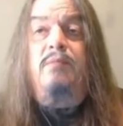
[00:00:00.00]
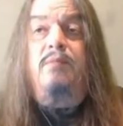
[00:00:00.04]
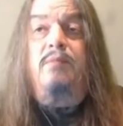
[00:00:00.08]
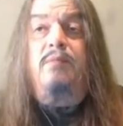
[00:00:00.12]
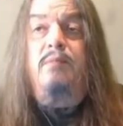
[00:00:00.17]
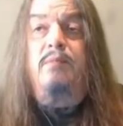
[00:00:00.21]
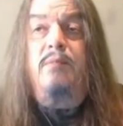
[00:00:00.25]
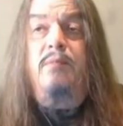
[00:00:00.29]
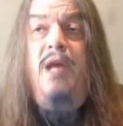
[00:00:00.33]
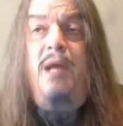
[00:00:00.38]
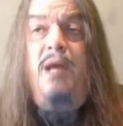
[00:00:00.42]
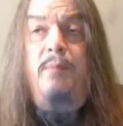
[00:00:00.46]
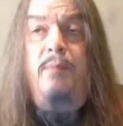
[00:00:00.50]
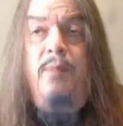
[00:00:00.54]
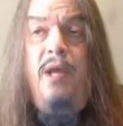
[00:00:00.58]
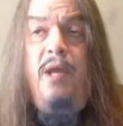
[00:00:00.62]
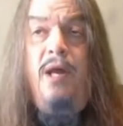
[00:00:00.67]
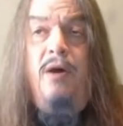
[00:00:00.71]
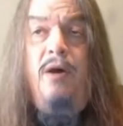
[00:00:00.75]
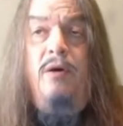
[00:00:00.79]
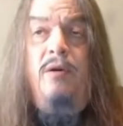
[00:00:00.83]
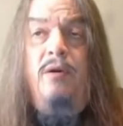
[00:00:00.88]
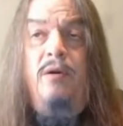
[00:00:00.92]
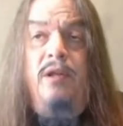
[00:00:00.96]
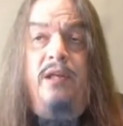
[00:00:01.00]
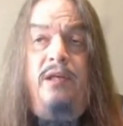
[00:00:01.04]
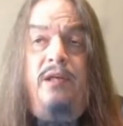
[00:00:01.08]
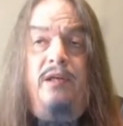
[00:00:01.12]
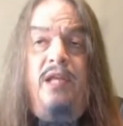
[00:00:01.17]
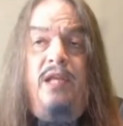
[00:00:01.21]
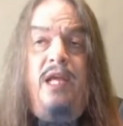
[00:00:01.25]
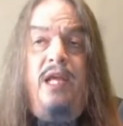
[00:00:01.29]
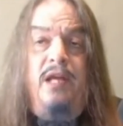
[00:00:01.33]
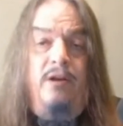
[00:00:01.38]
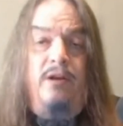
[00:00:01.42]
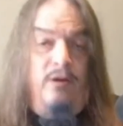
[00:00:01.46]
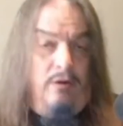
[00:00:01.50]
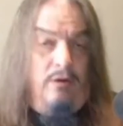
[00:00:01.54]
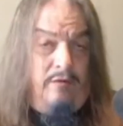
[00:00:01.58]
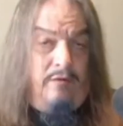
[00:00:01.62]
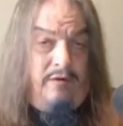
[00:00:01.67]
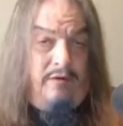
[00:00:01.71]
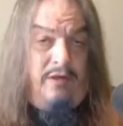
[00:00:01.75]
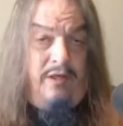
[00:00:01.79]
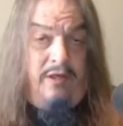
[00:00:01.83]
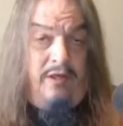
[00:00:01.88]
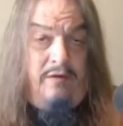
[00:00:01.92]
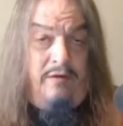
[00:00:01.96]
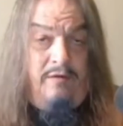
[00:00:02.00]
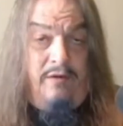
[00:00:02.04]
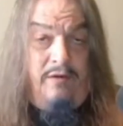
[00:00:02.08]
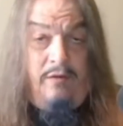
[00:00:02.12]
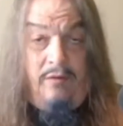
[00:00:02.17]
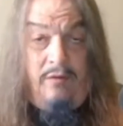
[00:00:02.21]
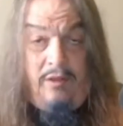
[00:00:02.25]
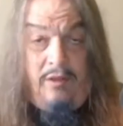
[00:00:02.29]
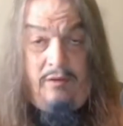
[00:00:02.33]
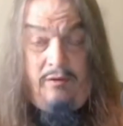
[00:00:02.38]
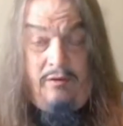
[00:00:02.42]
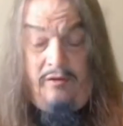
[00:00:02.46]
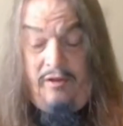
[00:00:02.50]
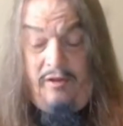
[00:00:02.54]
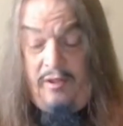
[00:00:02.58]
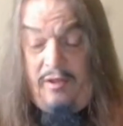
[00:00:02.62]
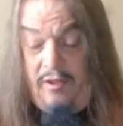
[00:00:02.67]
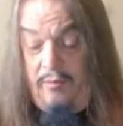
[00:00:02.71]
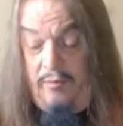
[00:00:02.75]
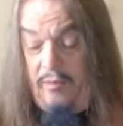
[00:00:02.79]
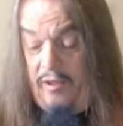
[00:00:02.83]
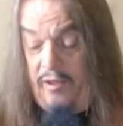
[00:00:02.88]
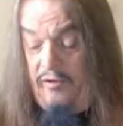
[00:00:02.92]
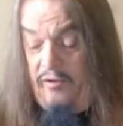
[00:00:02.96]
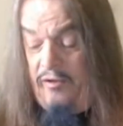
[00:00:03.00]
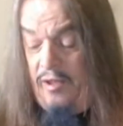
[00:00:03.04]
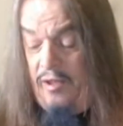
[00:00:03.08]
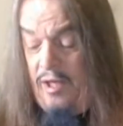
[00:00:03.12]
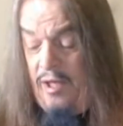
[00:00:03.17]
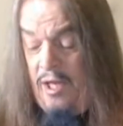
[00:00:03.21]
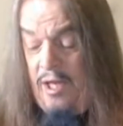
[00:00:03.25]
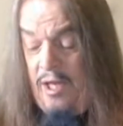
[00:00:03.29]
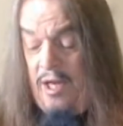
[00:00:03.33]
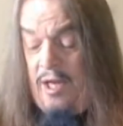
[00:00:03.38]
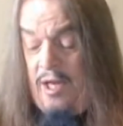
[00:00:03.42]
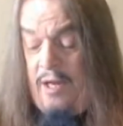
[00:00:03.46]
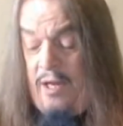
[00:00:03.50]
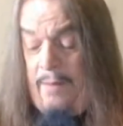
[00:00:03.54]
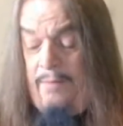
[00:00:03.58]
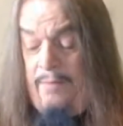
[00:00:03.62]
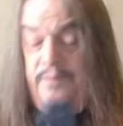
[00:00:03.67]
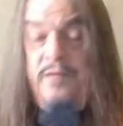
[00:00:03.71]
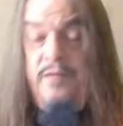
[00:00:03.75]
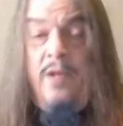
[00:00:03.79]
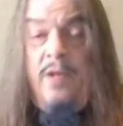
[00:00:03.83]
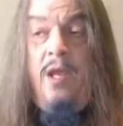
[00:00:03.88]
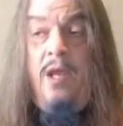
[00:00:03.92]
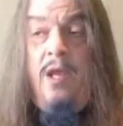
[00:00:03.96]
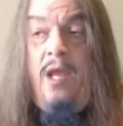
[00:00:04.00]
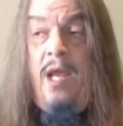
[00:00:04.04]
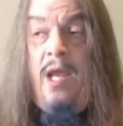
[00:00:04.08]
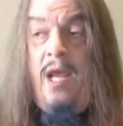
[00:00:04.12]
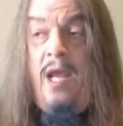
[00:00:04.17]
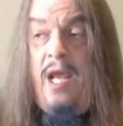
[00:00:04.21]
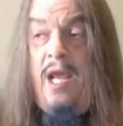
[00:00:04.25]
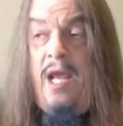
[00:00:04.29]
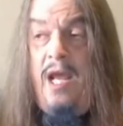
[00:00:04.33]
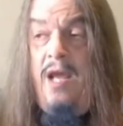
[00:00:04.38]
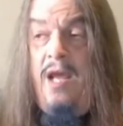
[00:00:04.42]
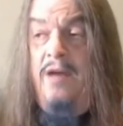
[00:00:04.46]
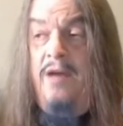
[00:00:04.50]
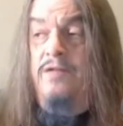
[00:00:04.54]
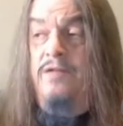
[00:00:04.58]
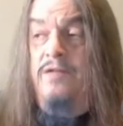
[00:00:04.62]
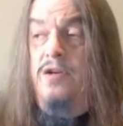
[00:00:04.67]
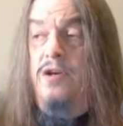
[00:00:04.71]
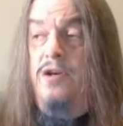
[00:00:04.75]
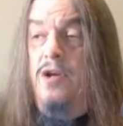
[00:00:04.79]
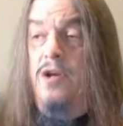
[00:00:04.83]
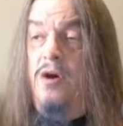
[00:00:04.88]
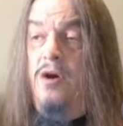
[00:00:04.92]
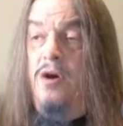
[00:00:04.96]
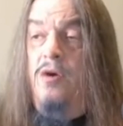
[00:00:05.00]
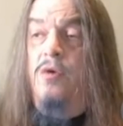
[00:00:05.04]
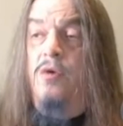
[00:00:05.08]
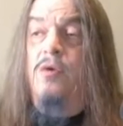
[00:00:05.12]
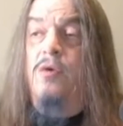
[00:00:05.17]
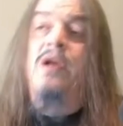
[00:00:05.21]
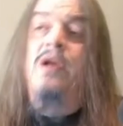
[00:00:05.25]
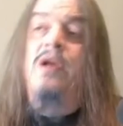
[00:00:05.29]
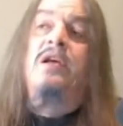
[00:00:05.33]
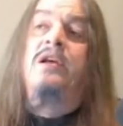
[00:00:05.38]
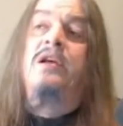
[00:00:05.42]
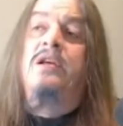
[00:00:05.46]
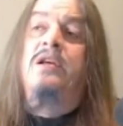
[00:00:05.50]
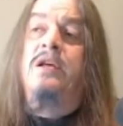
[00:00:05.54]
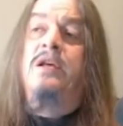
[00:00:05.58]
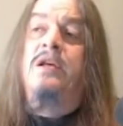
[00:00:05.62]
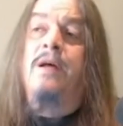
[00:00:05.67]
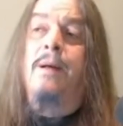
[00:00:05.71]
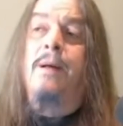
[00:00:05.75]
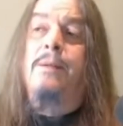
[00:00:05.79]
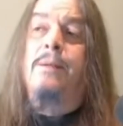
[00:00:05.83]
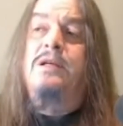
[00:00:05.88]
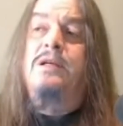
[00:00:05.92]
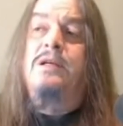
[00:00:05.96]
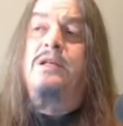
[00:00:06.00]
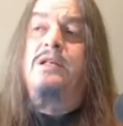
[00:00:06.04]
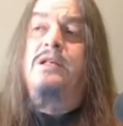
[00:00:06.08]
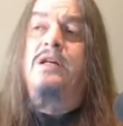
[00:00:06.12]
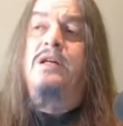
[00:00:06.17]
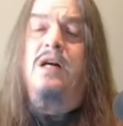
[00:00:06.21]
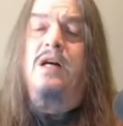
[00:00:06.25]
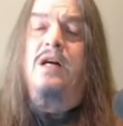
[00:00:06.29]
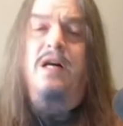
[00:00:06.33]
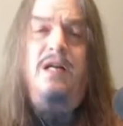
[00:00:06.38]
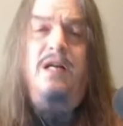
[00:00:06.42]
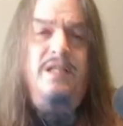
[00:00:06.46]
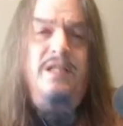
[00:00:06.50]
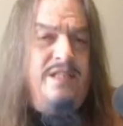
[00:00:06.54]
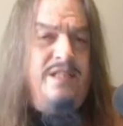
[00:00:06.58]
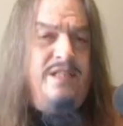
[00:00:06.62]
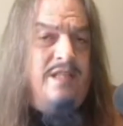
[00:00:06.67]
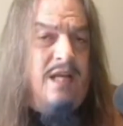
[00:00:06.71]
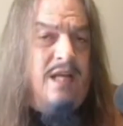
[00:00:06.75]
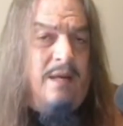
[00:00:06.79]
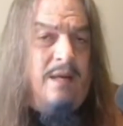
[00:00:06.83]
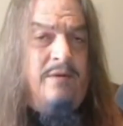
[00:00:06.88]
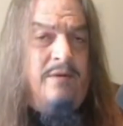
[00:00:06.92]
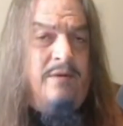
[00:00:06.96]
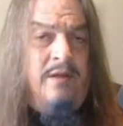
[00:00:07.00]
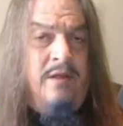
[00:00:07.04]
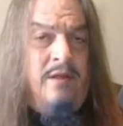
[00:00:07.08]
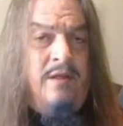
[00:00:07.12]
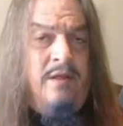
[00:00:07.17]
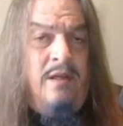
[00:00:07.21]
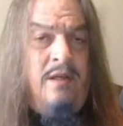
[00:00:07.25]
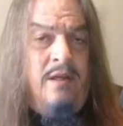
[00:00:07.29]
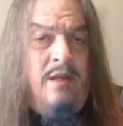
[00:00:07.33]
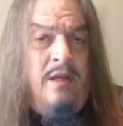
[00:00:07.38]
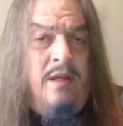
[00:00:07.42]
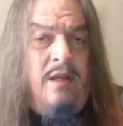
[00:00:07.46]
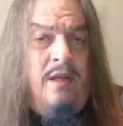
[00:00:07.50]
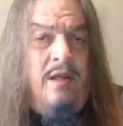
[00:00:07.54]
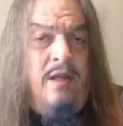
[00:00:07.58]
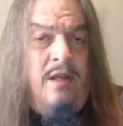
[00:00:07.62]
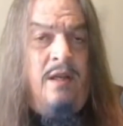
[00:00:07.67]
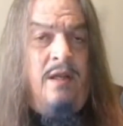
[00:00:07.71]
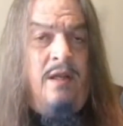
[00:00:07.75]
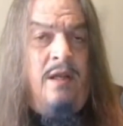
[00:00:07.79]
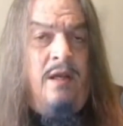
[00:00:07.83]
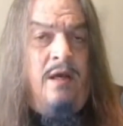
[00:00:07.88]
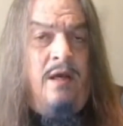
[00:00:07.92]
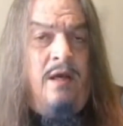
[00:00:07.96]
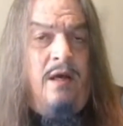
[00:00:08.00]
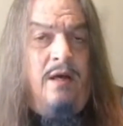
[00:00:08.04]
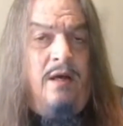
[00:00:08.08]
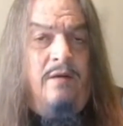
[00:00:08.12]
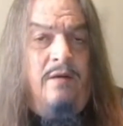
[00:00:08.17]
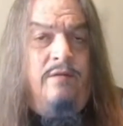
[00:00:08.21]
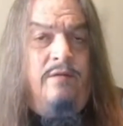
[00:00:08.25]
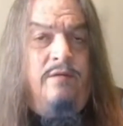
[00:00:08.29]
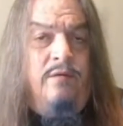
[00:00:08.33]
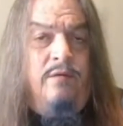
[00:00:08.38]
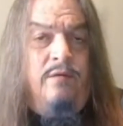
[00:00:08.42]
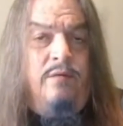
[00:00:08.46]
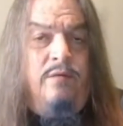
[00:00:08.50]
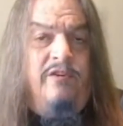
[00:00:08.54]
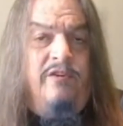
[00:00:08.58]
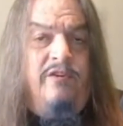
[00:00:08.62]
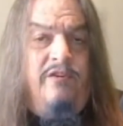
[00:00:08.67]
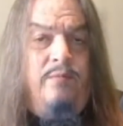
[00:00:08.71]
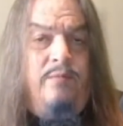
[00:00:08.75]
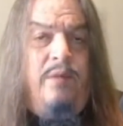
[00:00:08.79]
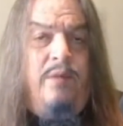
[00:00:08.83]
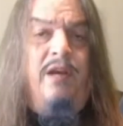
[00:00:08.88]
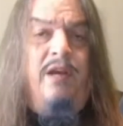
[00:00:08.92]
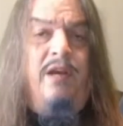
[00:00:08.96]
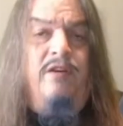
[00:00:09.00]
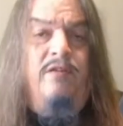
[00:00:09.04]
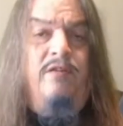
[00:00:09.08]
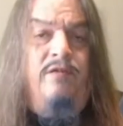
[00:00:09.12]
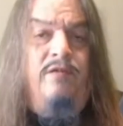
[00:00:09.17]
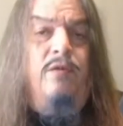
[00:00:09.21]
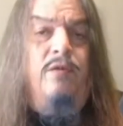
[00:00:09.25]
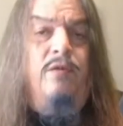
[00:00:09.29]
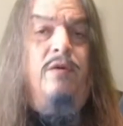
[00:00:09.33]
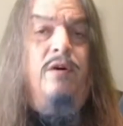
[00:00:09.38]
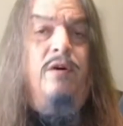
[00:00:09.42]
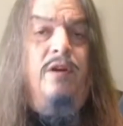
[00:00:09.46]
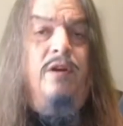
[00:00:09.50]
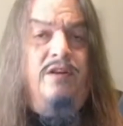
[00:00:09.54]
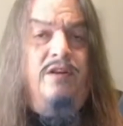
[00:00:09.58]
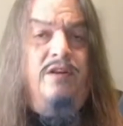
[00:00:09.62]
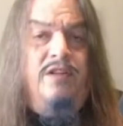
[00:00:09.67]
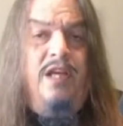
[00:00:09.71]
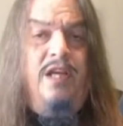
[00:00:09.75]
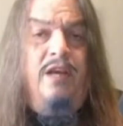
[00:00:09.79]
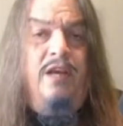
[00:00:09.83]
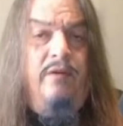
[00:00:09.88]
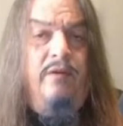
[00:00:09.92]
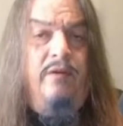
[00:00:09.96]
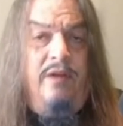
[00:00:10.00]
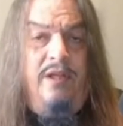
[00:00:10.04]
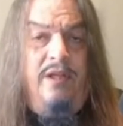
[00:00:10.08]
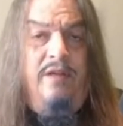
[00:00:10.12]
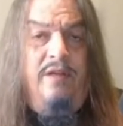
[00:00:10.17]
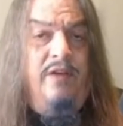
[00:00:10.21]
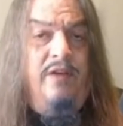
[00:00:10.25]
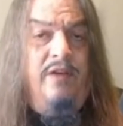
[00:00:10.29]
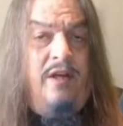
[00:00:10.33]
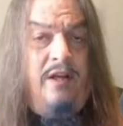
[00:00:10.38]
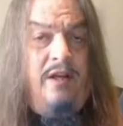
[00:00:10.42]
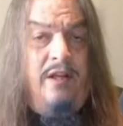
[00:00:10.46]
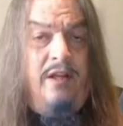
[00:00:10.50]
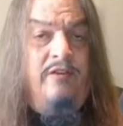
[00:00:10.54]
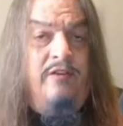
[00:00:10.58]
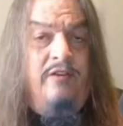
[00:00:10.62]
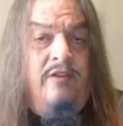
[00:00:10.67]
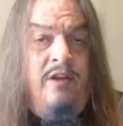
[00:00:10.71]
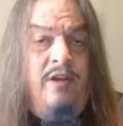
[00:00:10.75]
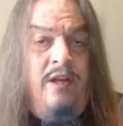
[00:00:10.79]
Matt Powell and Kent Hovind and a few others I could mention have no concept of respect for integrity of knowledge.